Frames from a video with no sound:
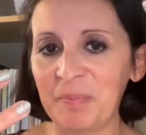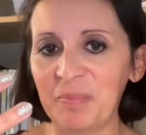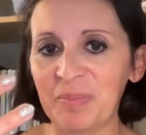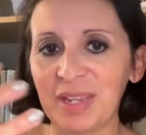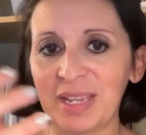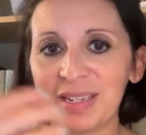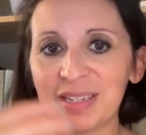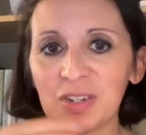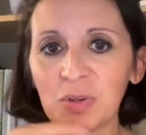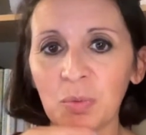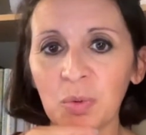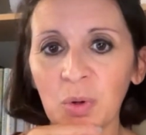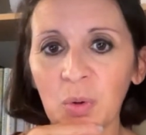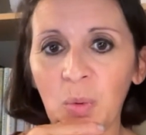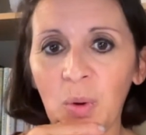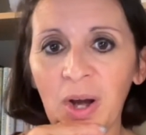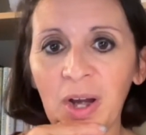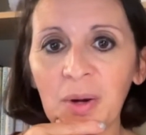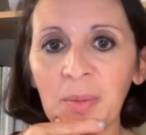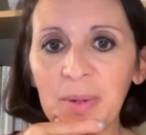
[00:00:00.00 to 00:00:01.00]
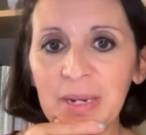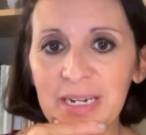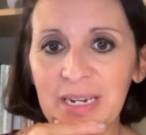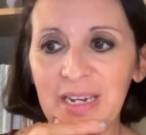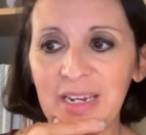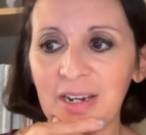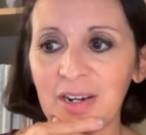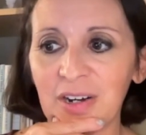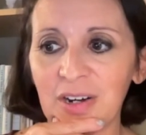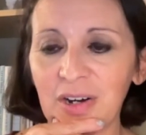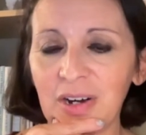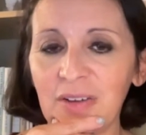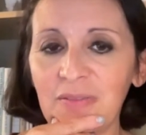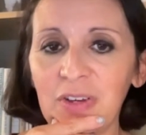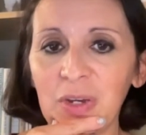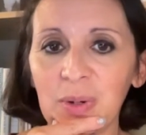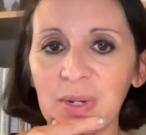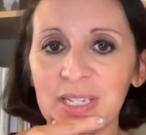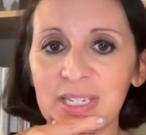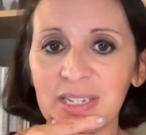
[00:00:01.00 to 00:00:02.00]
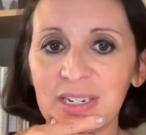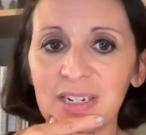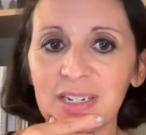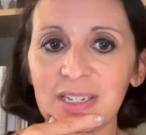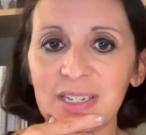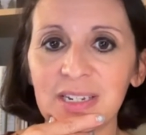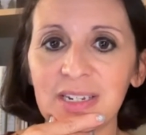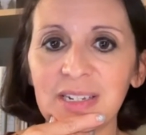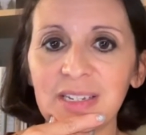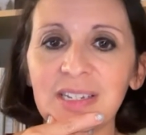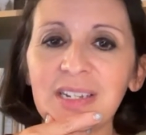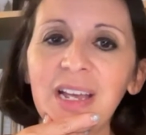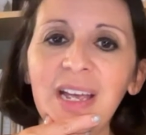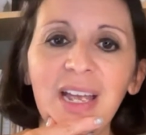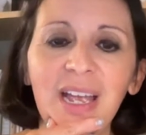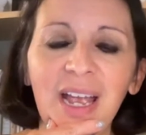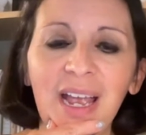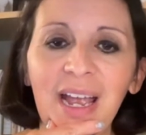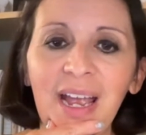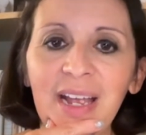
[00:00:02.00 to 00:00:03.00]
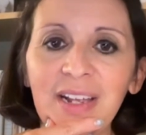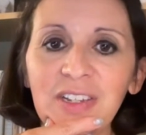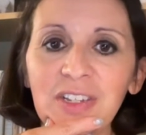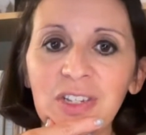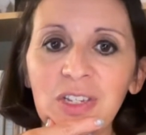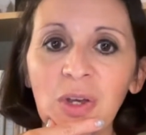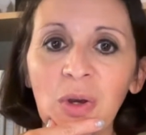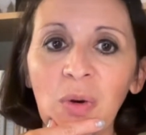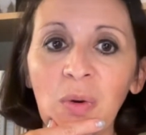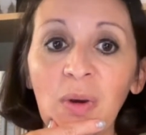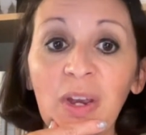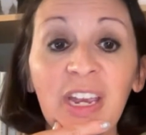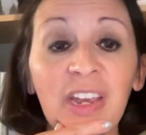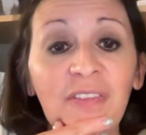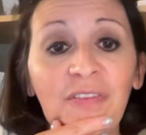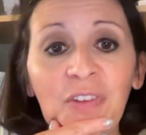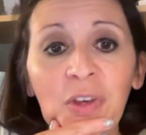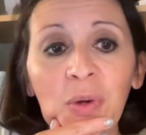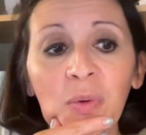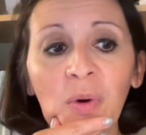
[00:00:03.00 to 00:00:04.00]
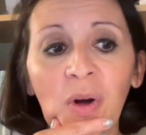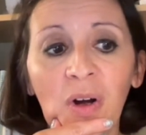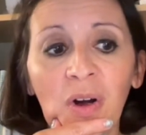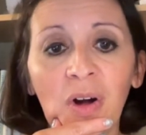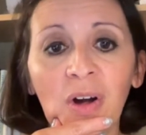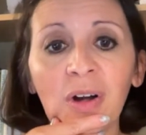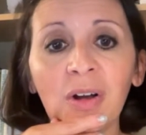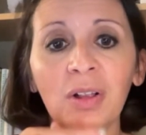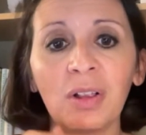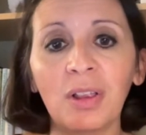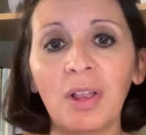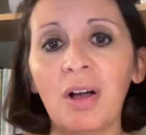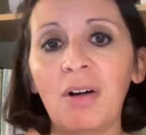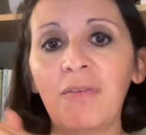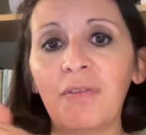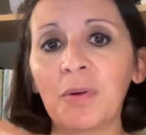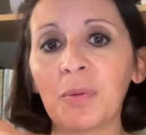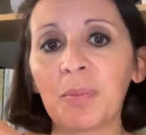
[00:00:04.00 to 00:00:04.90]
It's a requirement here of US citizens. And so if you are a lawful